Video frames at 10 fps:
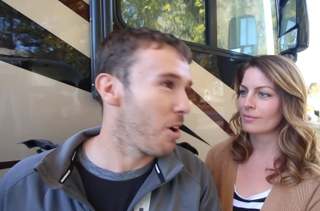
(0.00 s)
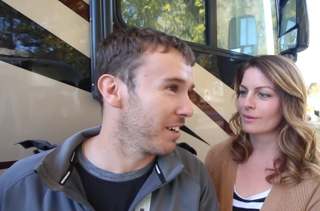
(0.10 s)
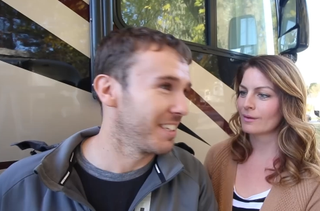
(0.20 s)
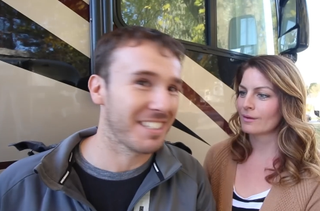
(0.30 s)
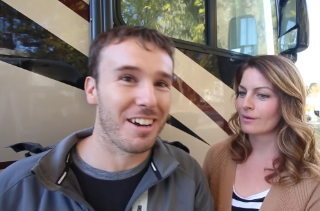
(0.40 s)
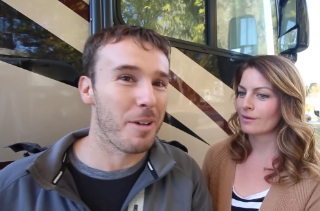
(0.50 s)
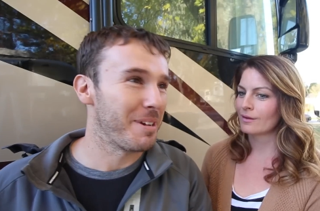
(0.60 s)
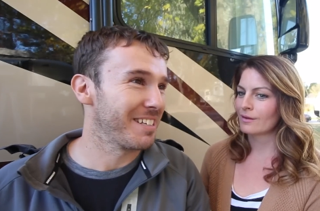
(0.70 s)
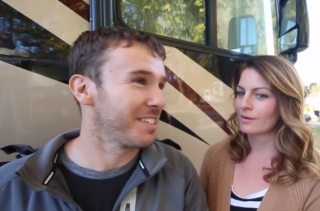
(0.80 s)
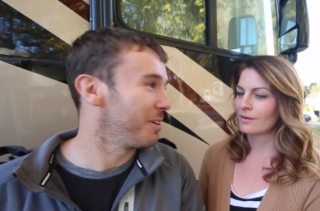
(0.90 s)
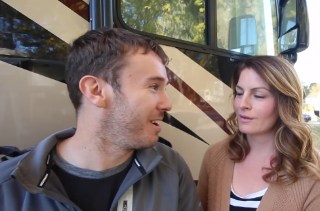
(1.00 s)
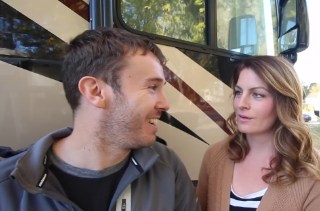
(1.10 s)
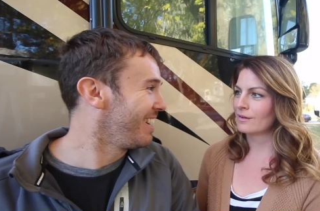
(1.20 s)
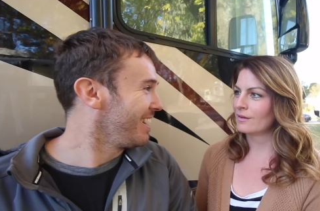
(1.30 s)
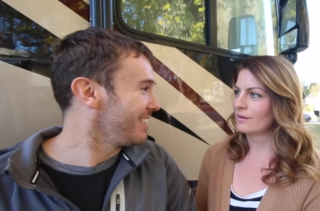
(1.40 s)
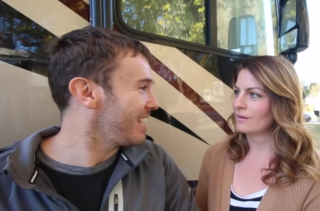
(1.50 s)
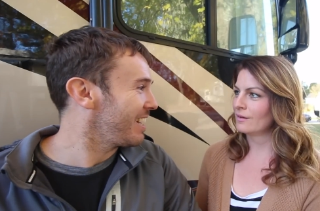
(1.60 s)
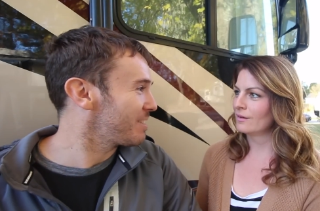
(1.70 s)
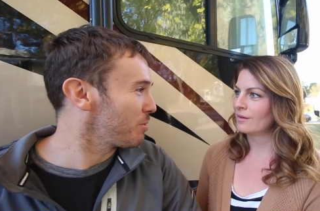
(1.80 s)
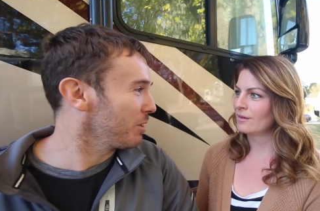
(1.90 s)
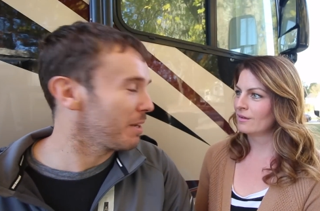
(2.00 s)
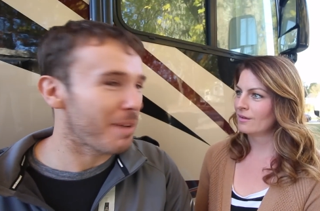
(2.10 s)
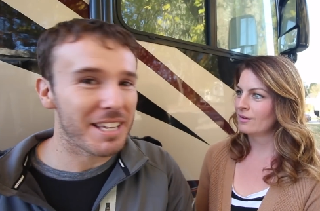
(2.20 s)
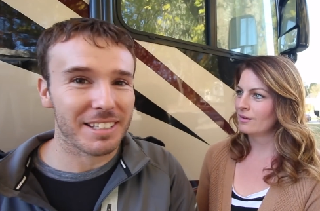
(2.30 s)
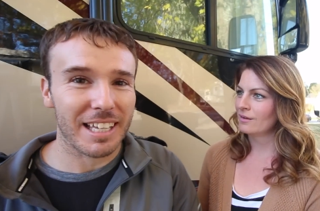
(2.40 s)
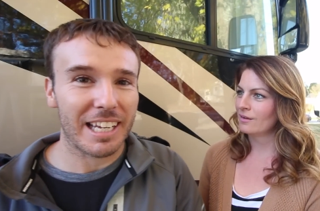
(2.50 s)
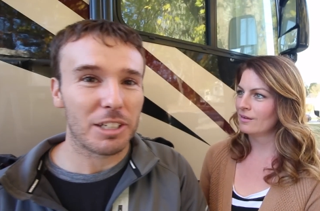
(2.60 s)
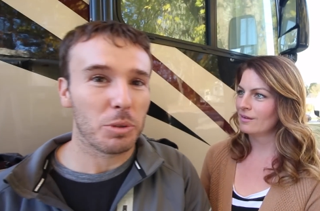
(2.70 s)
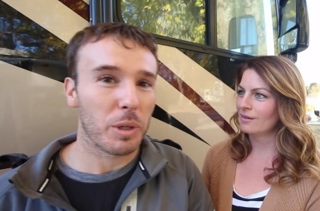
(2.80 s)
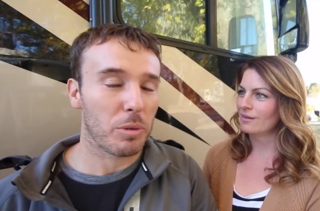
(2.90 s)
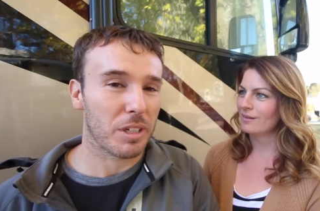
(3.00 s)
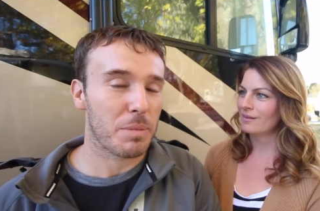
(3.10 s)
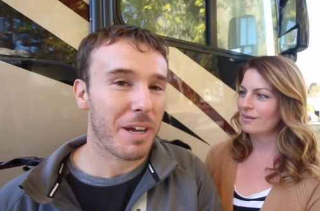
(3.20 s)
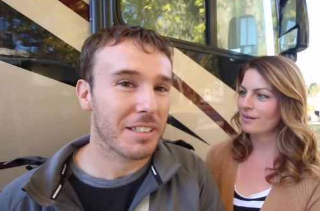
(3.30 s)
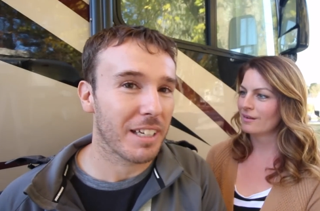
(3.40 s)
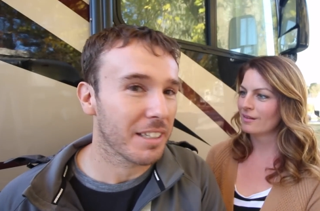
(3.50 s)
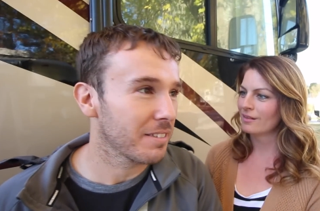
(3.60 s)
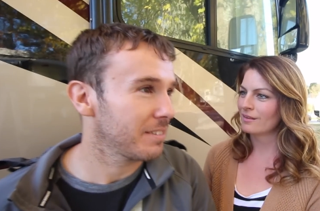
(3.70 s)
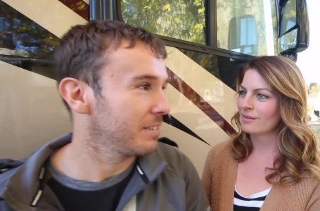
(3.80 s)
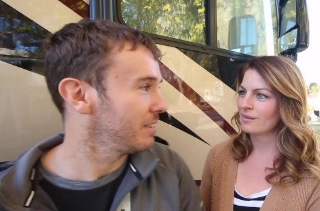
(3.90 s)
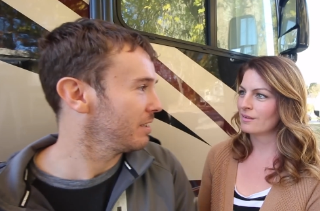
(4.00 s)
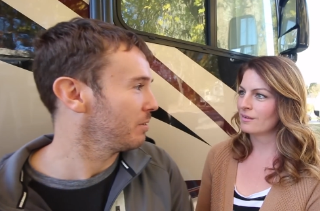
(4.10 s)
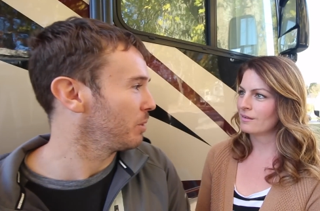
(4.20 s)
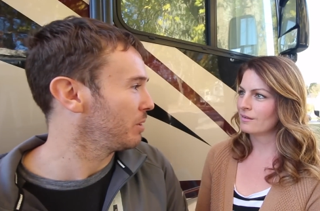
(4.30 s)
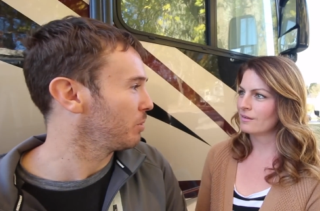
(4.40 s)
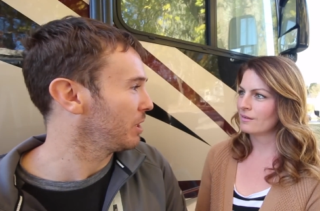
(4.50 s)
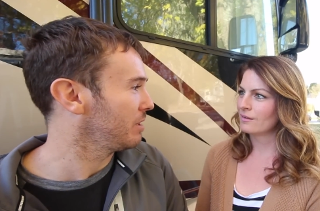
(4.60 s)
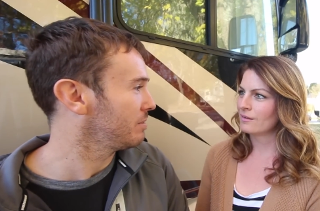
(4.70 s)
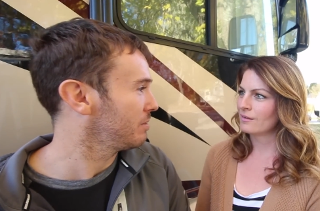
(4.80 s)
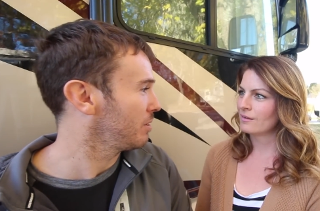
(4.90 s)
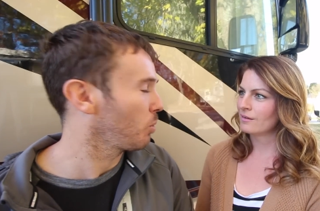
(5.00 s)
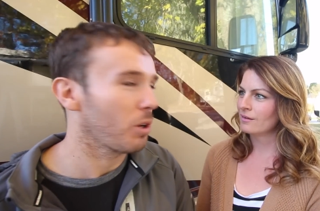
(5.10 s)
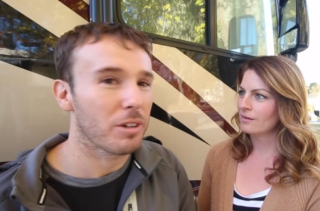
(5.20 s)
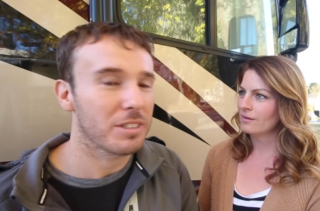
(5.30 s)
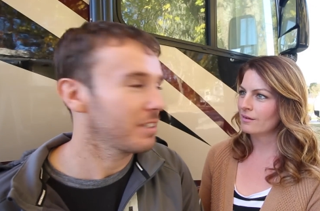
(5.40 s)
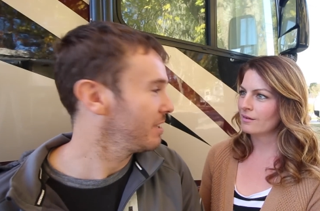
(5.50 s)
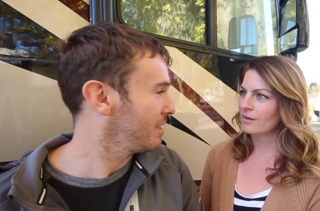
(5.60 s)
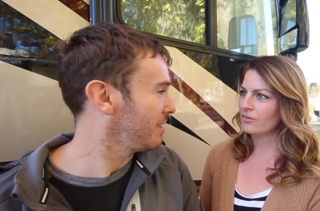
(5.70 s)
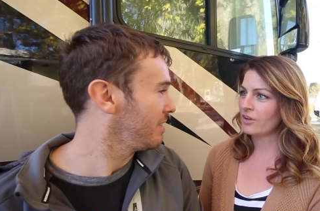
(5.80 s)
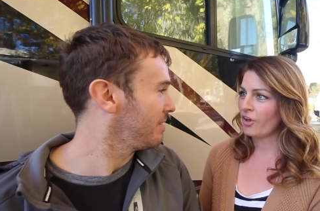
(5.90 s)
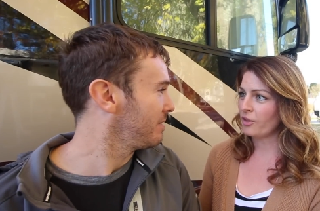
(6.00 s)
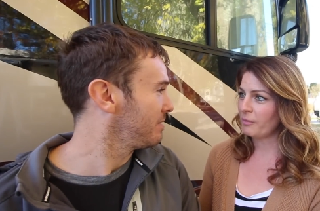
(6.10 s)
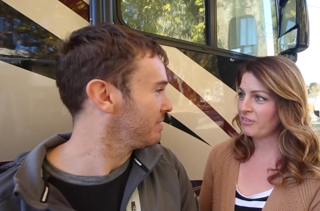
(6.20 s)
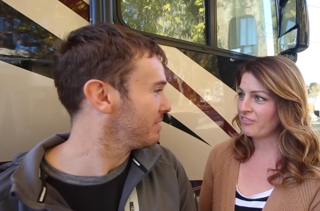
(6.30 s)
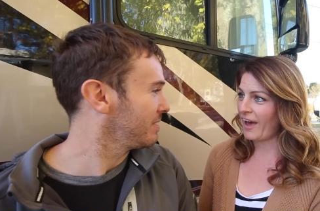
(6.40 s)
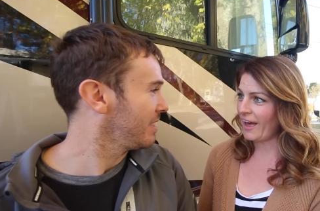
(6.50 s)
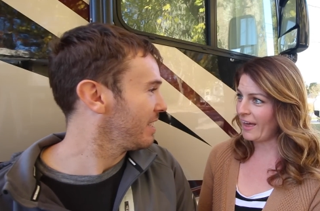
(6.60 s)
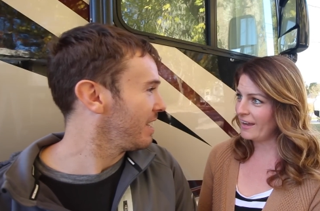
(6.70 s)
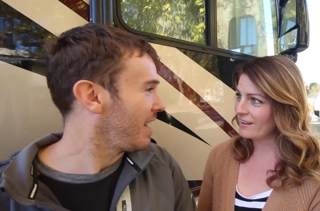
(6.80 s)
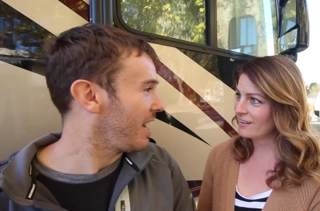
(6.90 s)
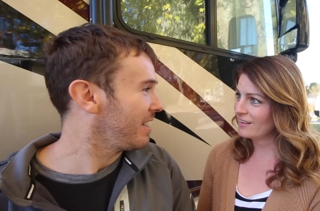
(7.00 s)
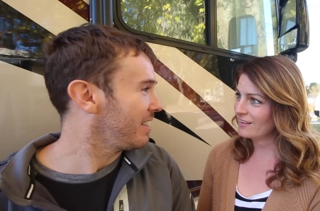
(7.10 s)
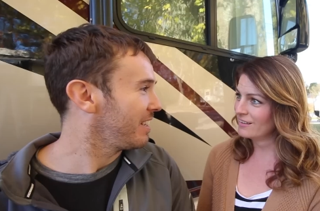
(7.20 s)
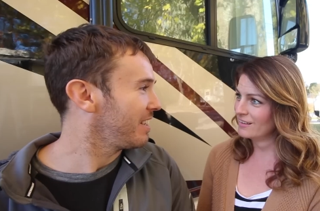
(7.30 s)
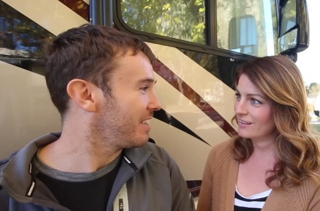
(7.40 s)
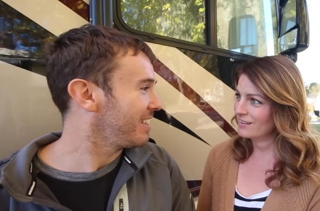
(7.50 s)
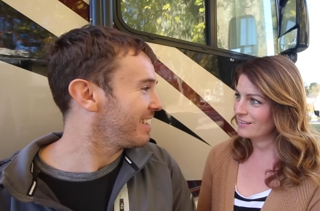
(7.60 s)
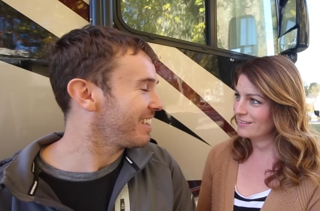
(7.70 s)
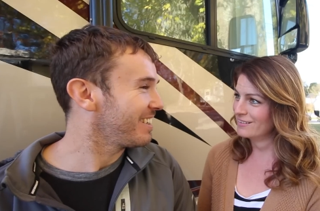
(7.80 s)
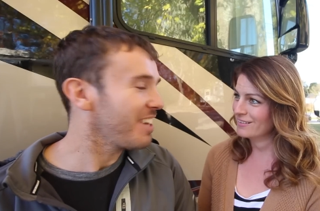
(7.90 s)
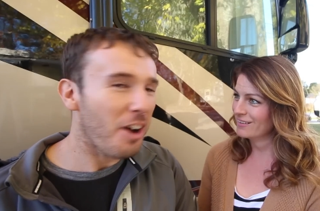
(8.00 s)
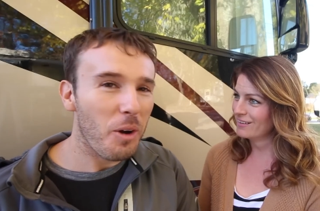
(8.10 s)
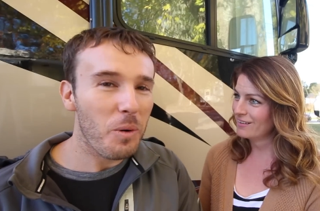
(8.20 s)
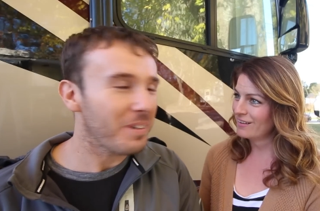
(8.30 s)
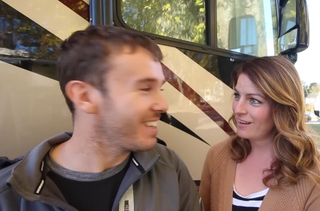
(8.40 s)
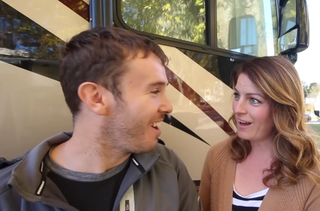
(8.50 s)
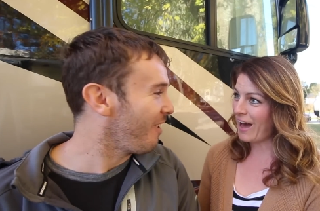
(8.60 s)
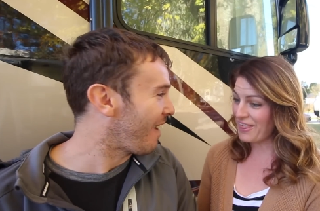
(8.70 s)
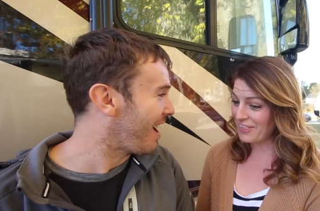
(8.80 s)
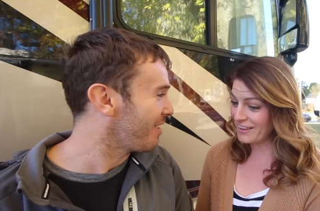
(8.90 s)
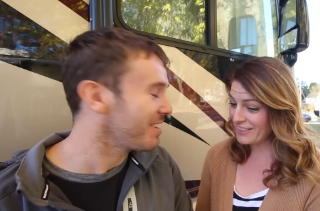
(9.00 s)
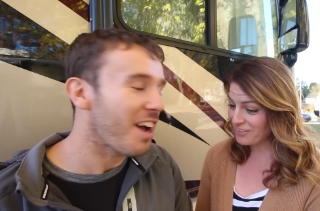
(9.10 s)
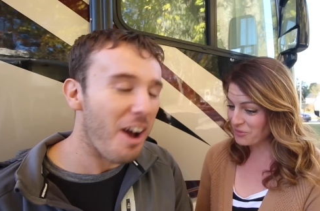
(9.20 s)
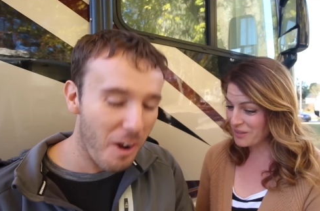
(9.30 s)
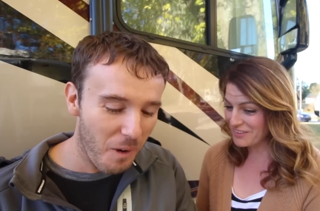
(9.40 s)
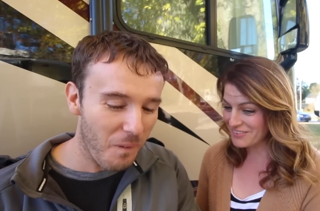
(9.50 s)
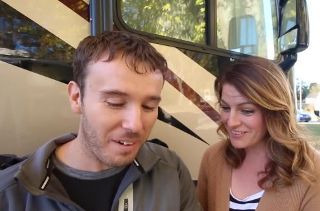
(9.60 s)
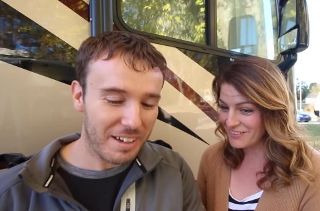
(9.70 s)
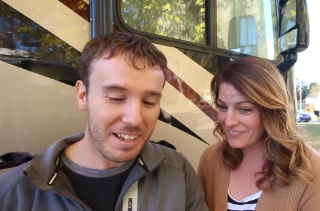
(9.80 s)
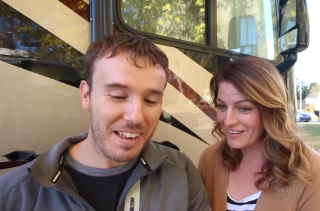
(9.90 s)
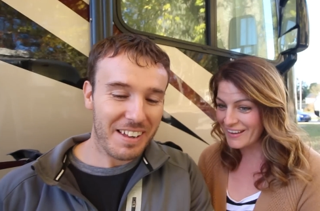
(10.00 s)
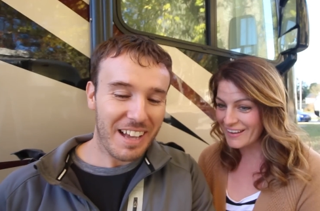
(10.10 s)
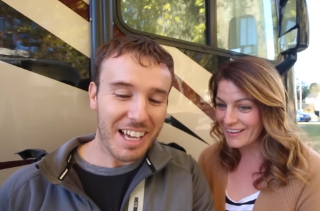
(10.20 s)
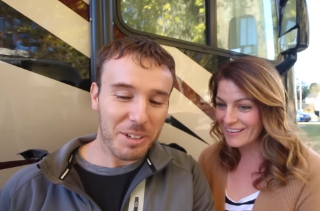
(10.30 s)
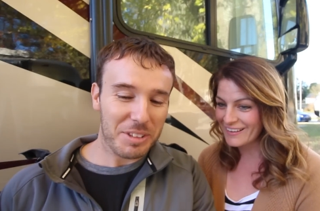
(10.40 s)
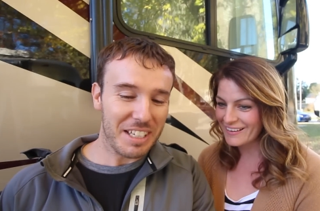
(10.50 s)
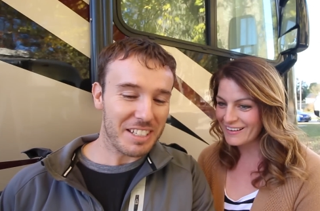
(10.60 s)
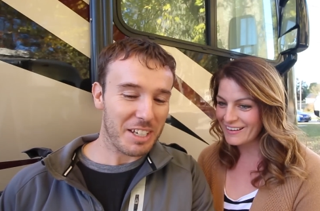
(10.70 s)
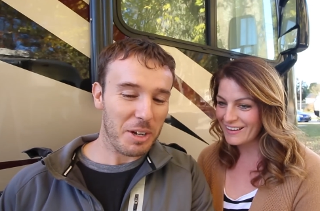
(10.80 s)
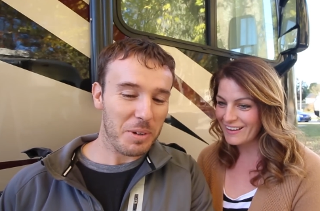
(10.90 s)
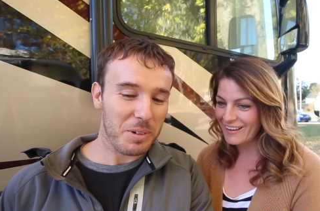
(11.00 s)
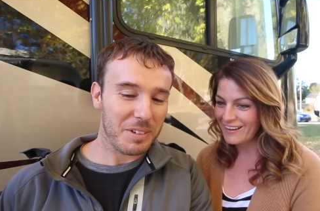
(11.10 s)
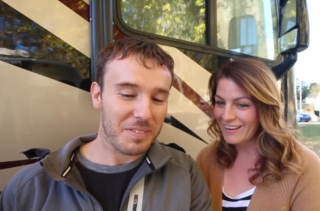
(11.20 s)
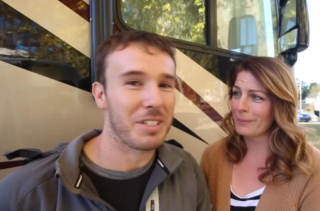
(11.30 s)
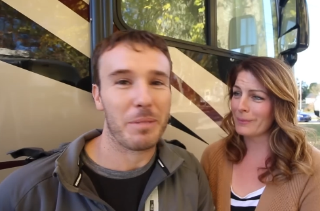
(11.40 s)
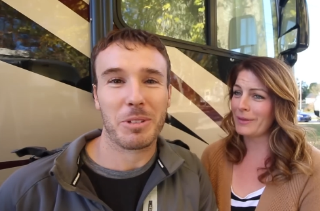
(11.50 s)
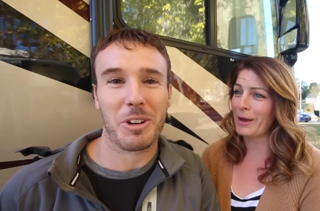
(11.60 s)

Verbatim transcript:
Speaker 1: wrong in this comment. So, yeah, it's really amazing that he knew we were expecting when we weren't.
Speaker 2: Is he calling me fat? No,
Speaker 1: no, I think I that's no. what he's doing. I don't think so. So well,